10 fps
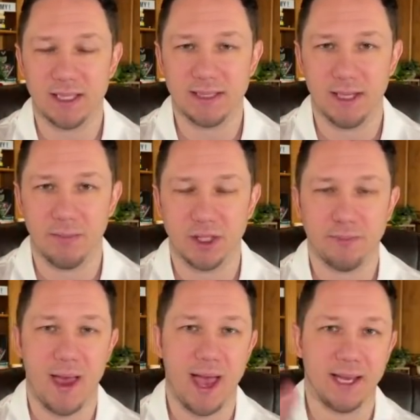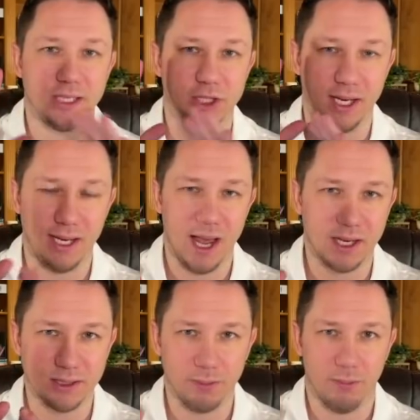stimulus package
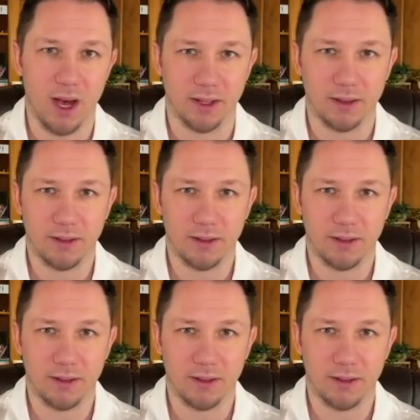next month.